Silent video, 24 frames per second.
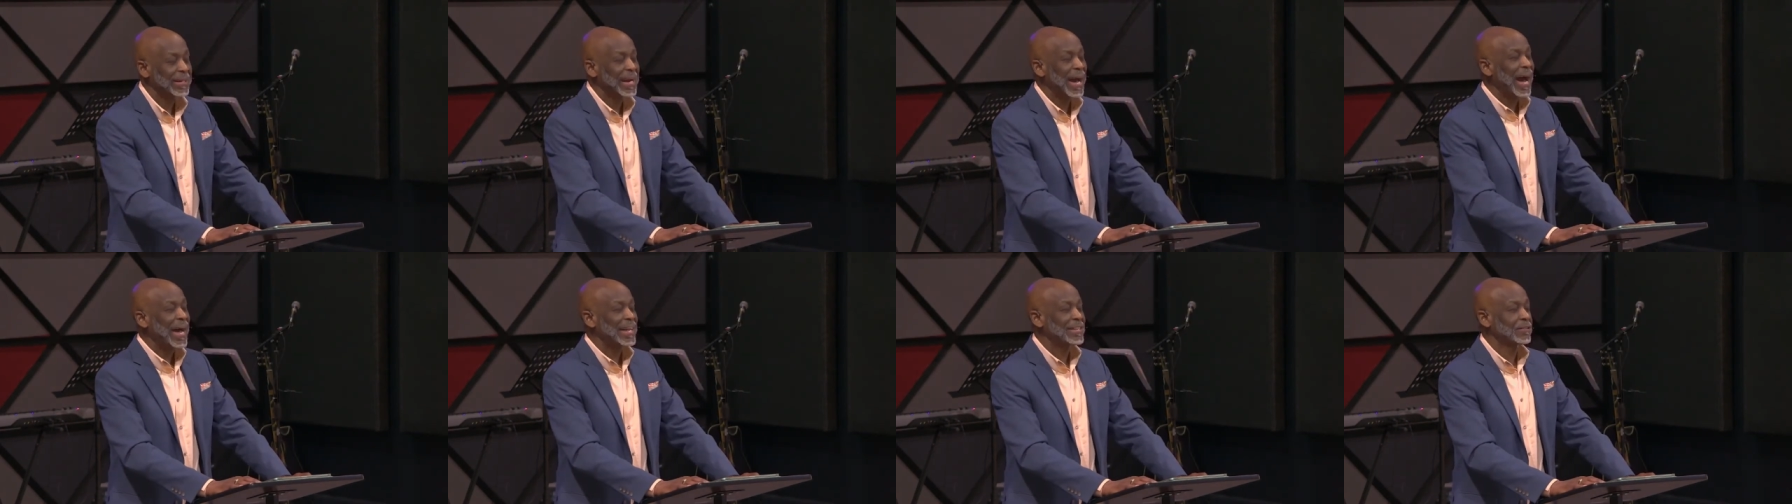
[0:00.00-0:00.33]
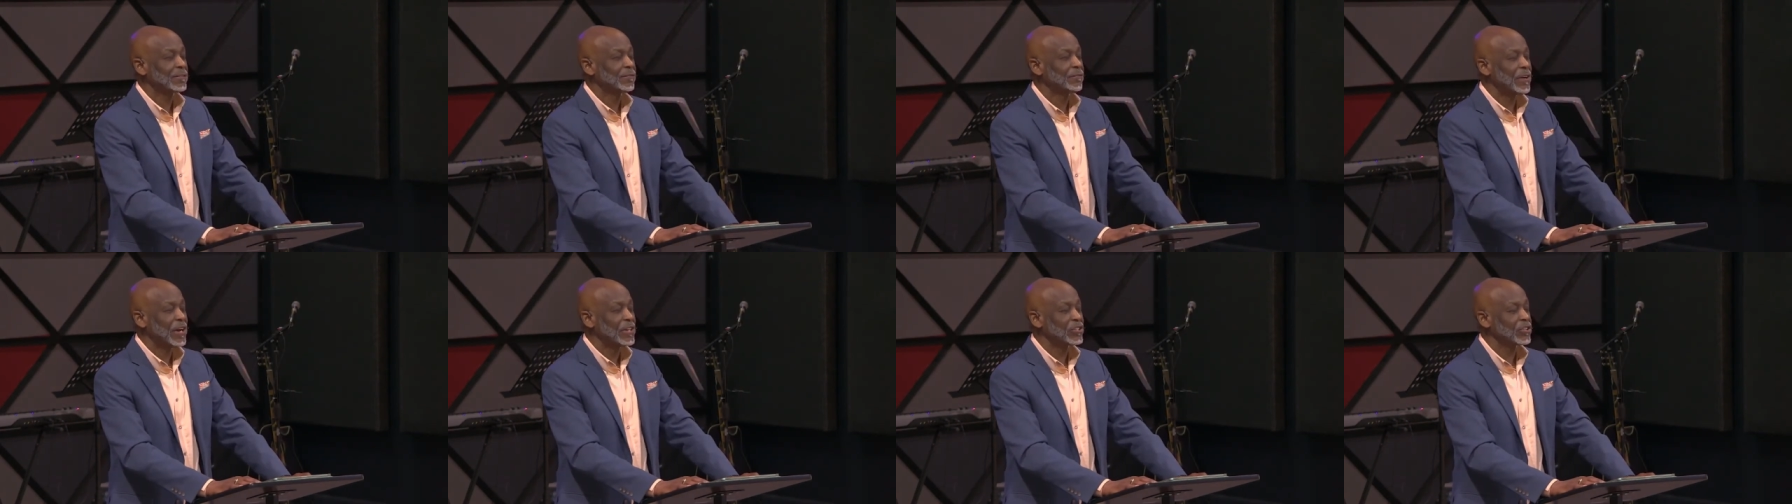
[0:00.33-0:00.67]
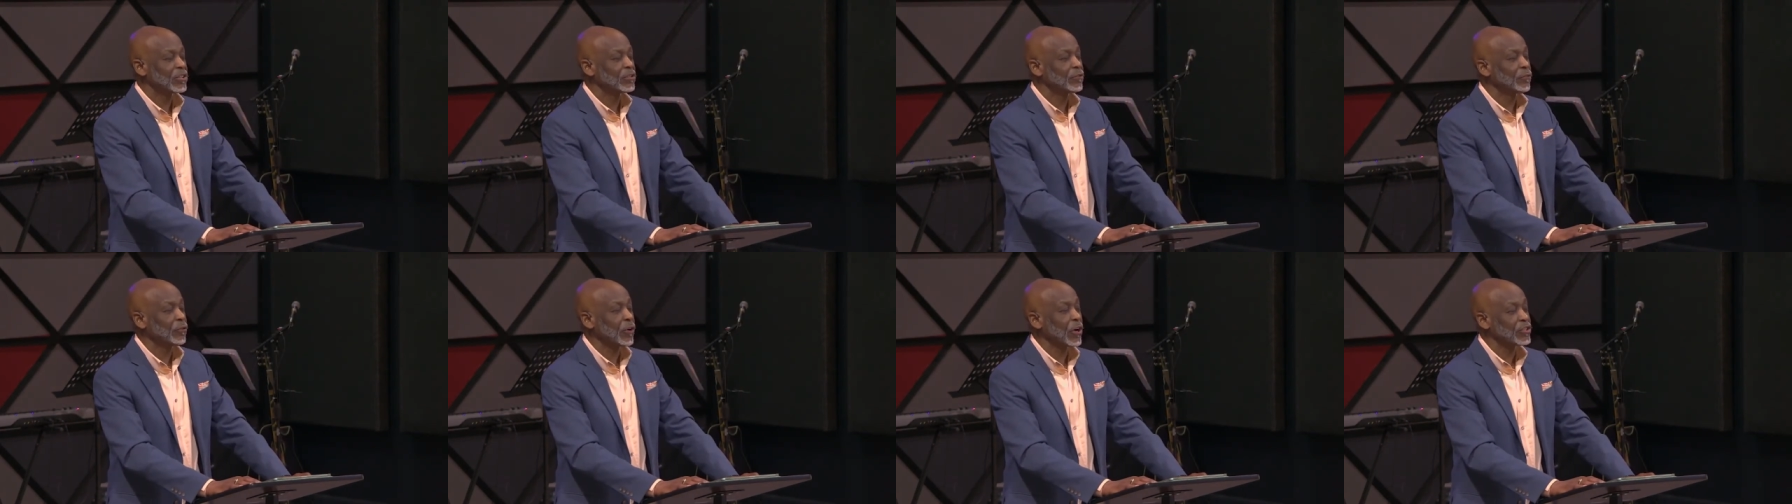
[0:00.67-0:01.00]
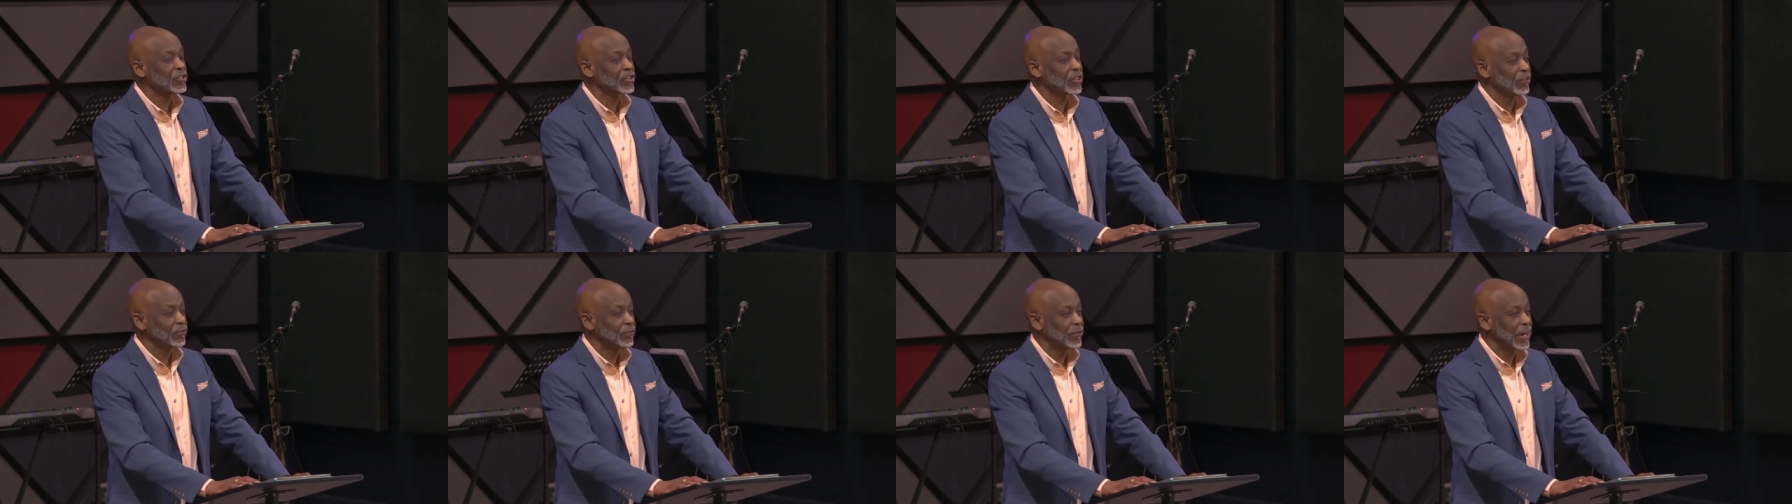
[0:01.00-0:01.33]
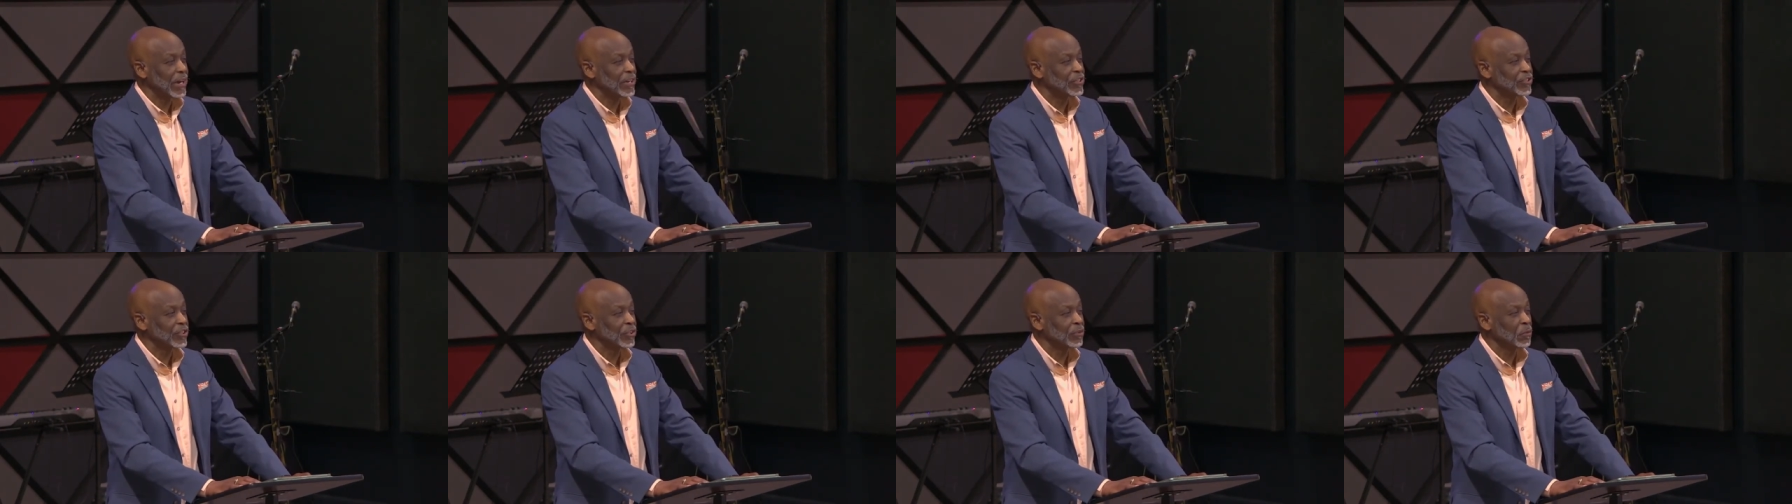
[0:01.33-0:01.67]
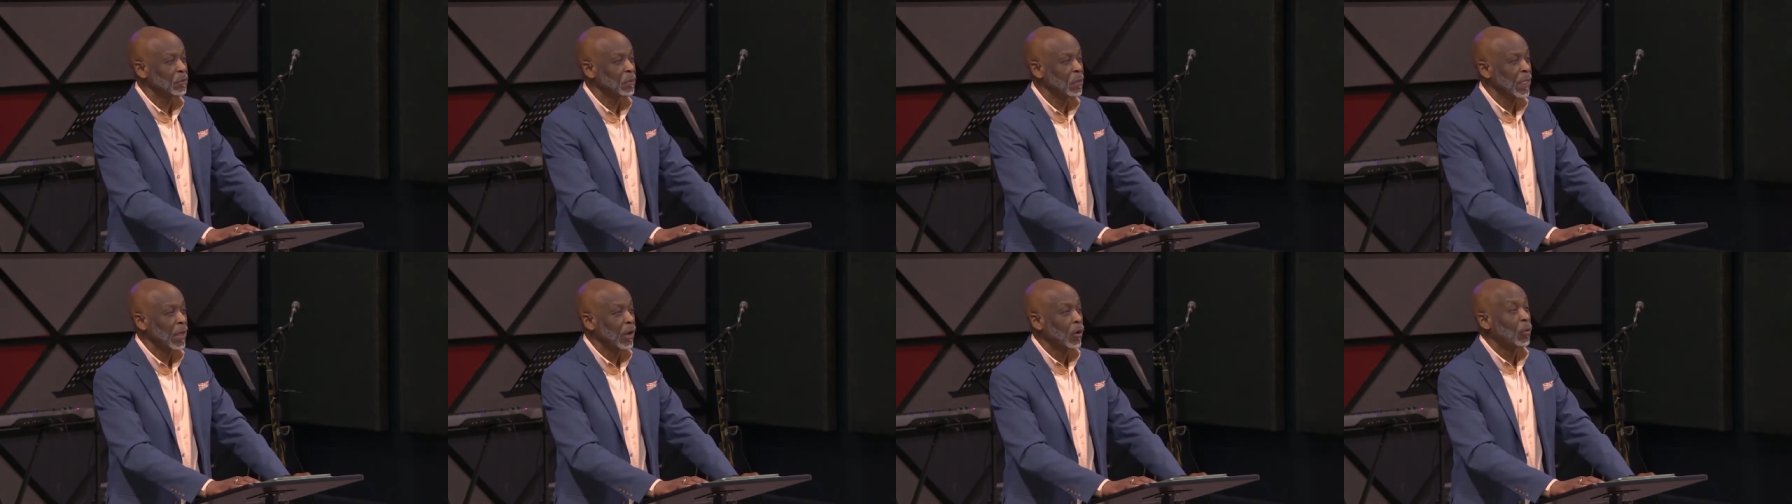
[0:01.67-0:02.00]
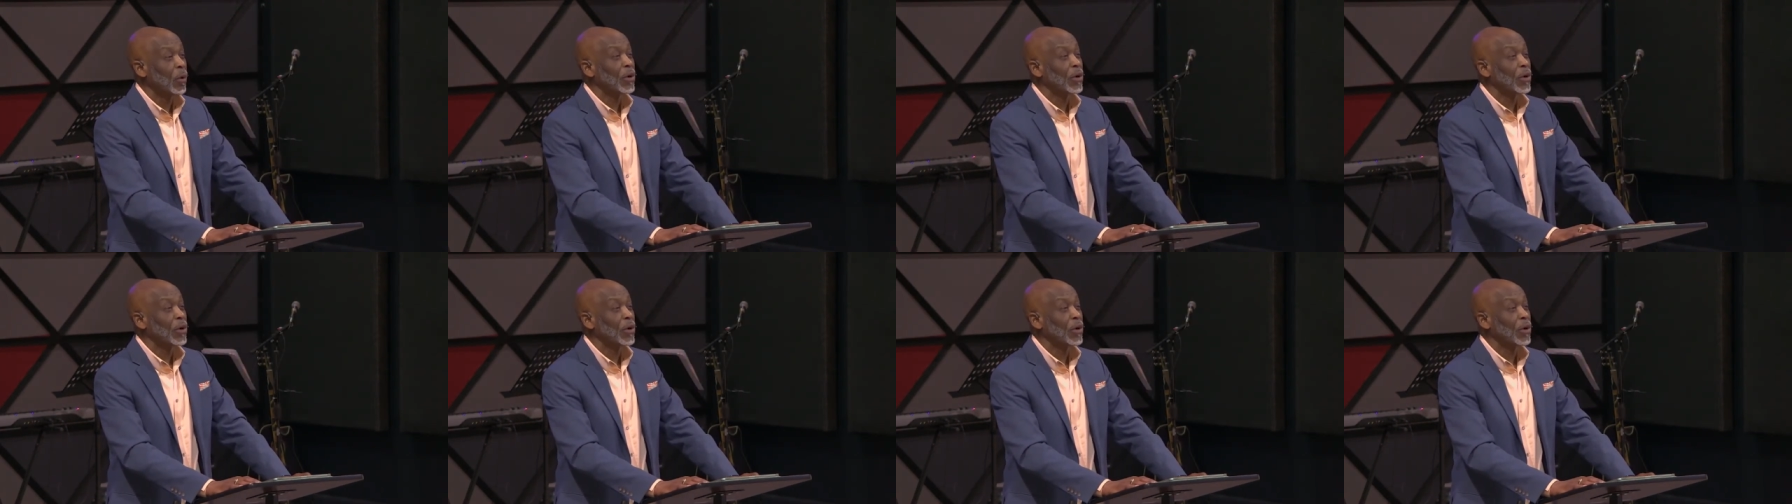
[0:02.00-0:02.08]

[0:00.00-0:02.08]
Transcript: God's vision for salvation